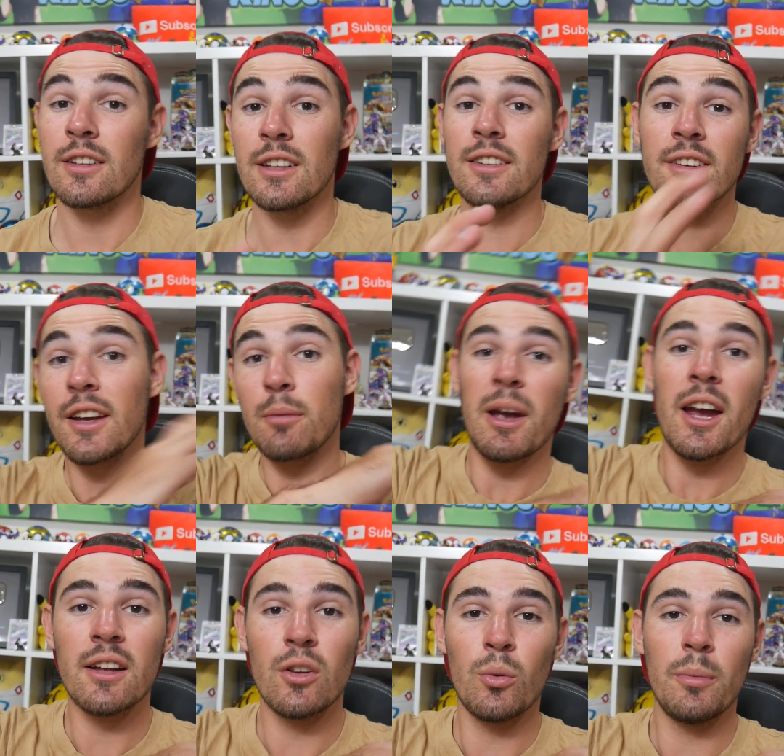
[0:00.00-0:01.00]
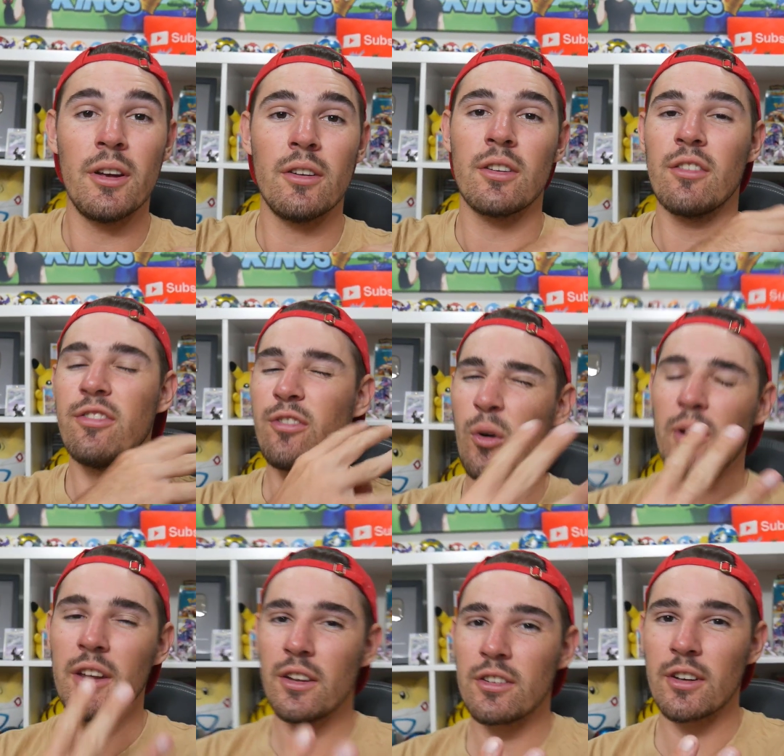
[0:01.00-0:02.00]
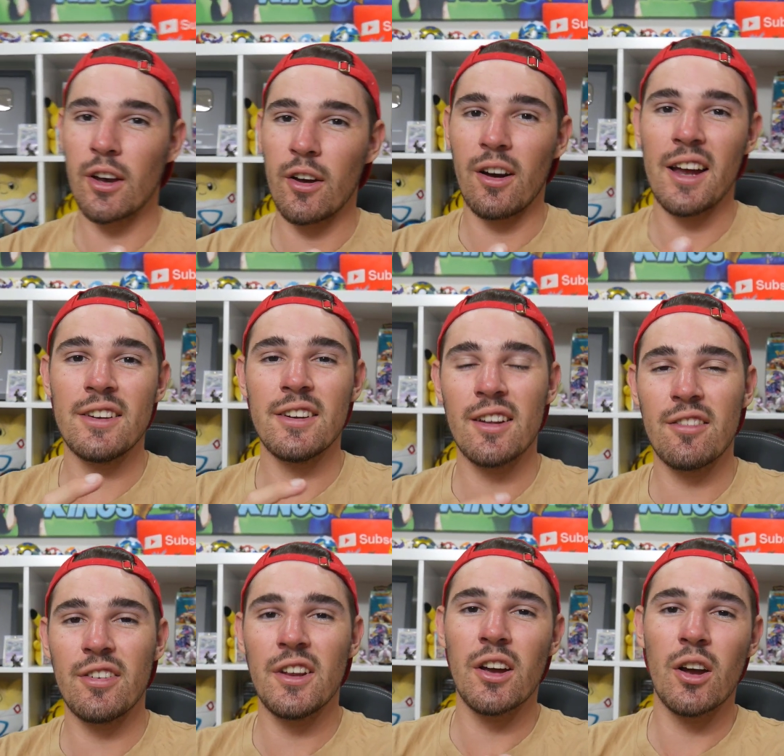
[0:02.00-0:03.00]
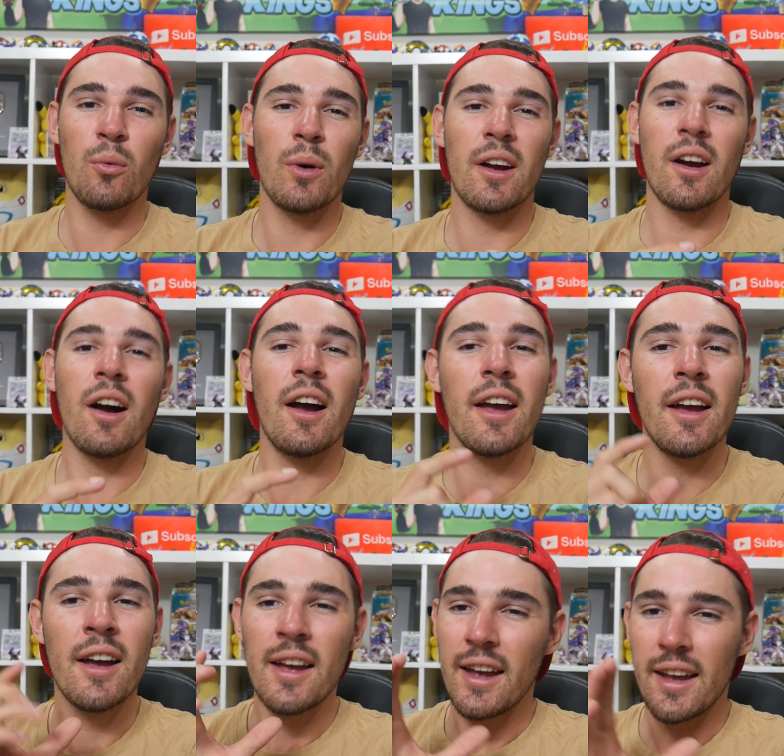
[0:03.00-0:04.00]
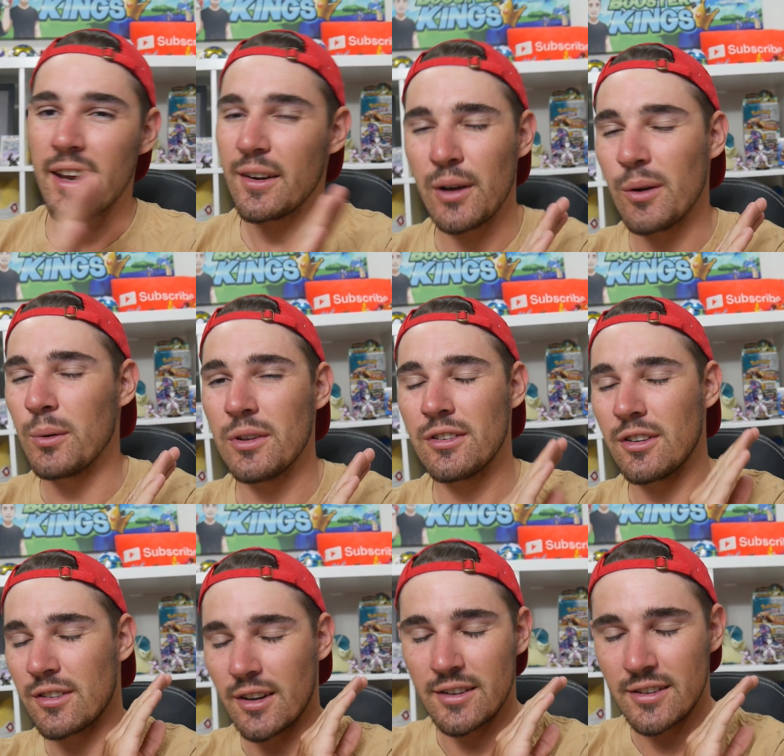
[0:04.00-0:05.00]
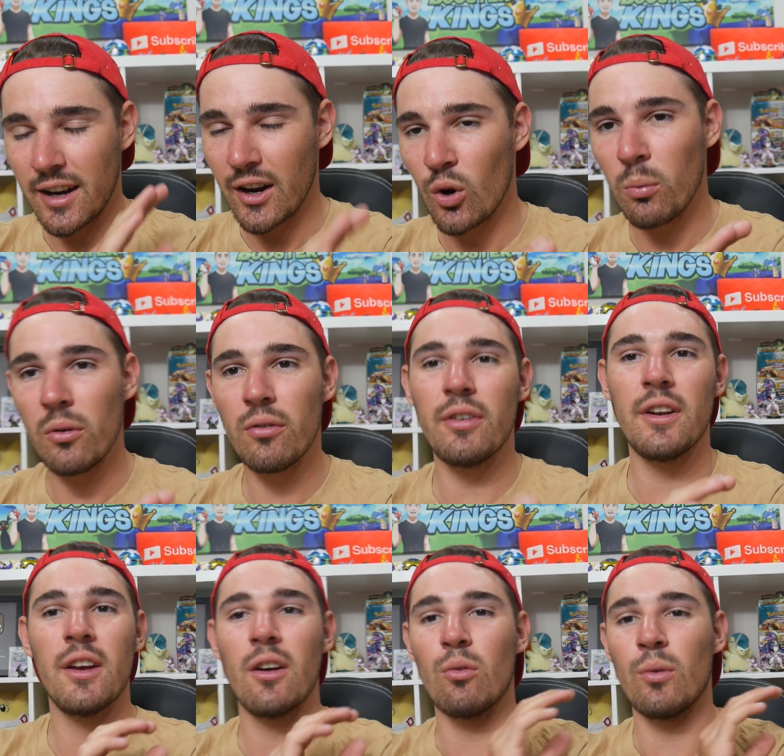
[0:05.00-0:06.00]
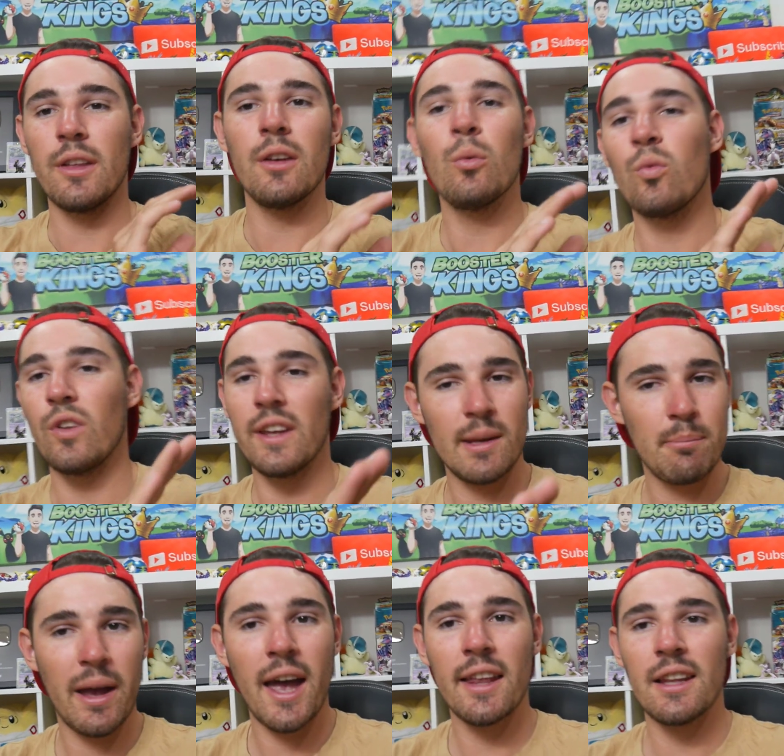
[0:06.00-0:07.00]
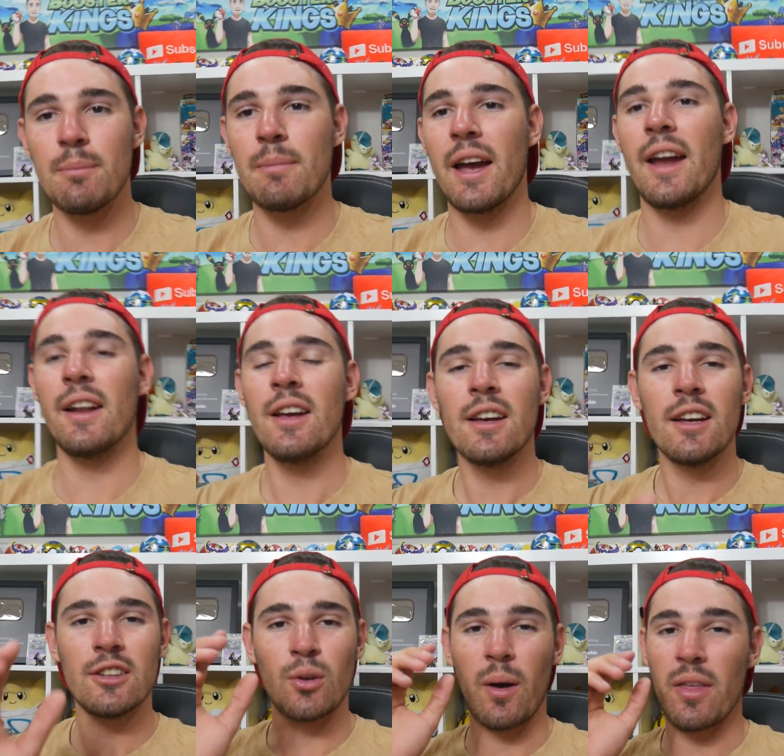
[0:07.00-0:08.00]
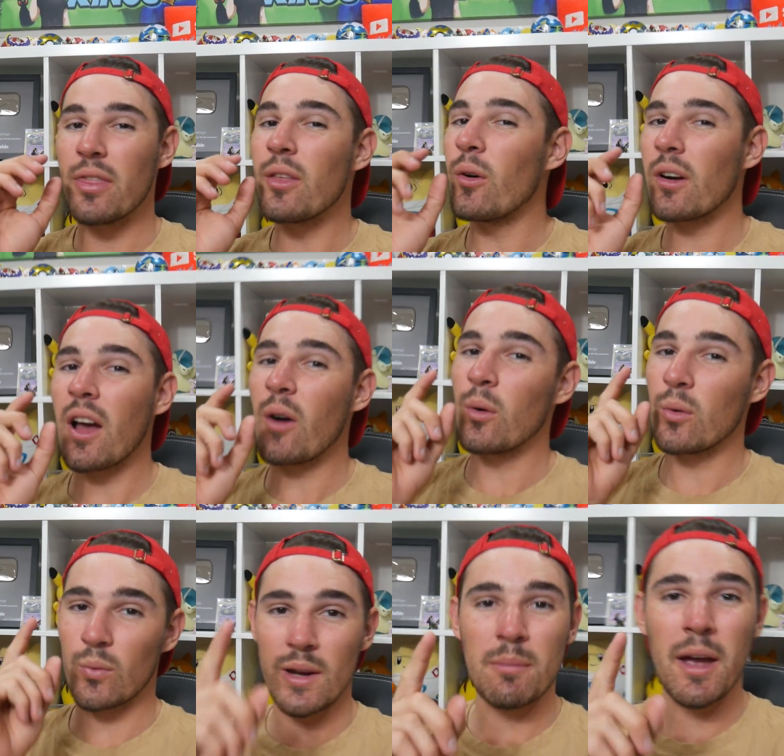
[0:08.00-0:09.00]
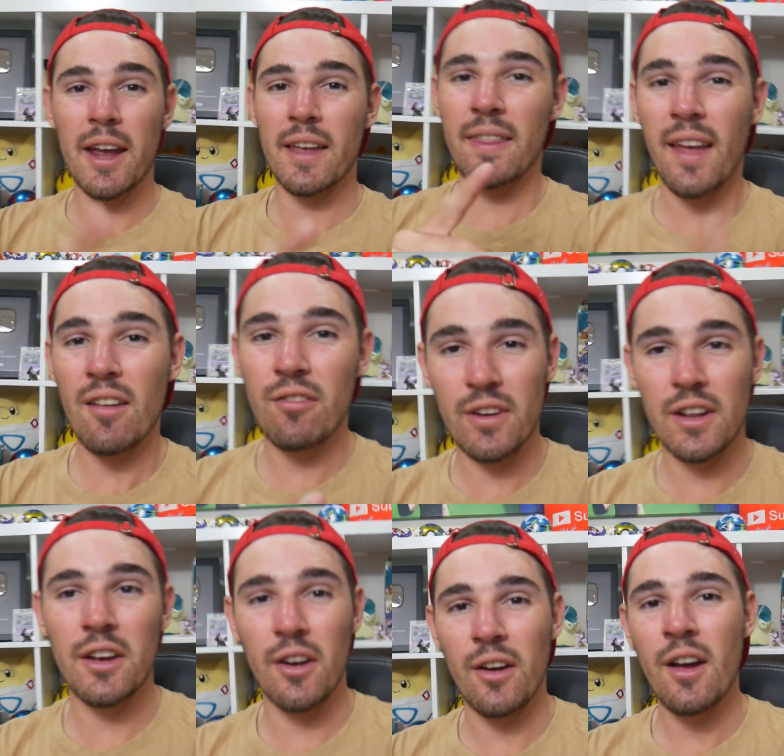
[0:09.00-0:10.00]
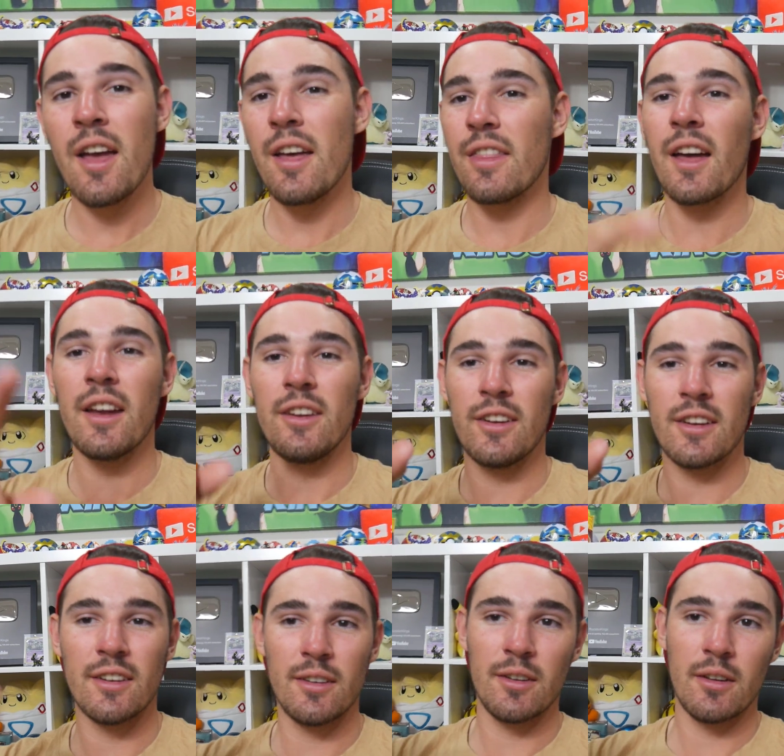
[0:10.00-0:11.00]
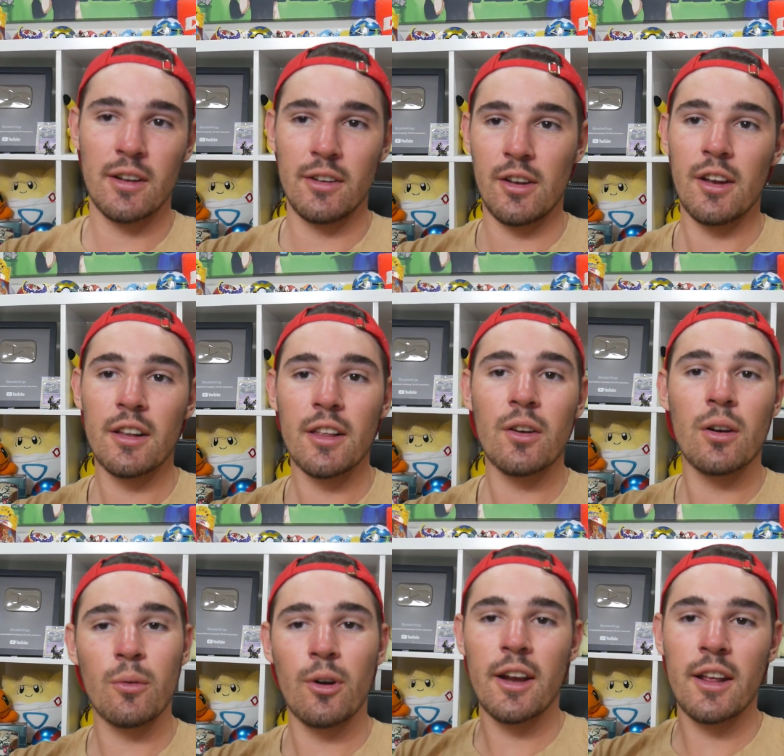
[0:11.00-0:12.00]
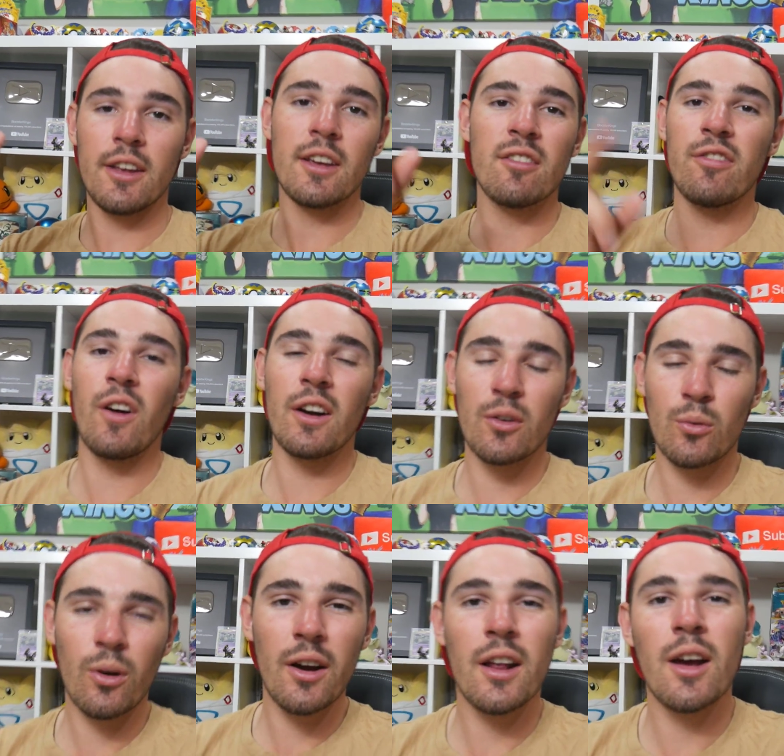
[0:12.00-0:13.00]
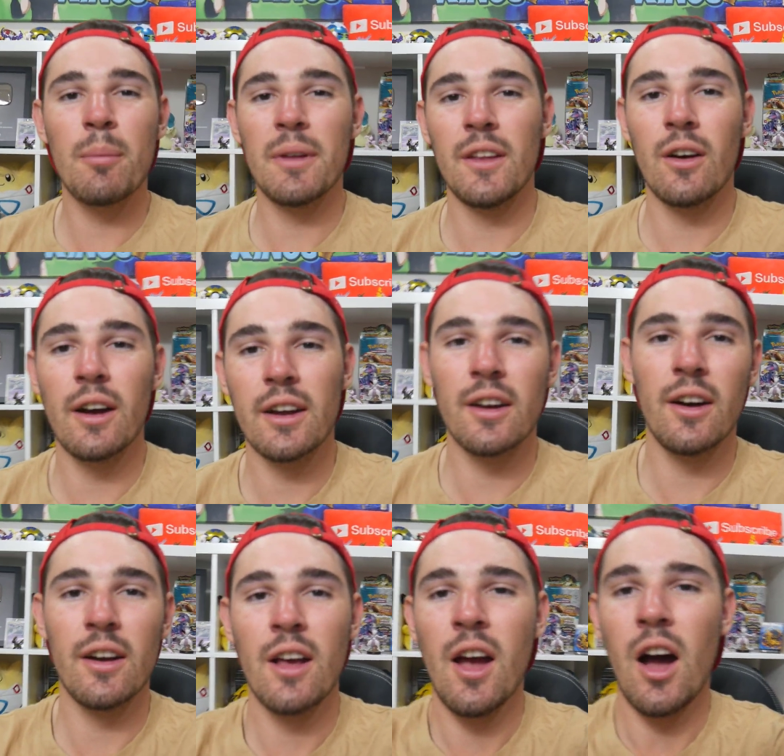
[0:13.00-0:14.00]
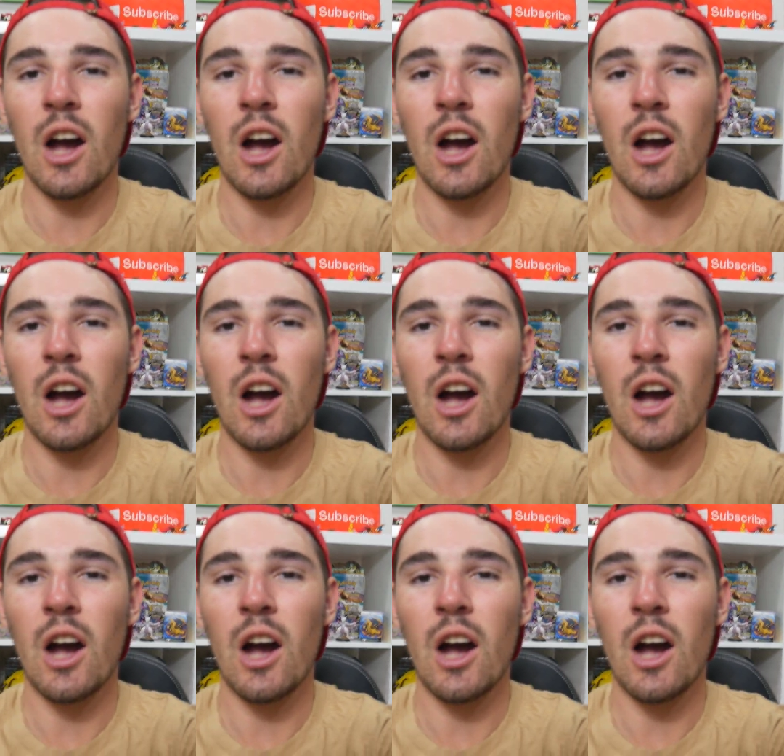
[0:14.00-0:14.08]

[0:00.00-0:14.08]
So let's take it back a little bit. So four years ago I did a video where I it, it was just a terrible video, really, really badly made. So I thought I would remake that video that you can you can click on it right here. You can find it right up in the iCard.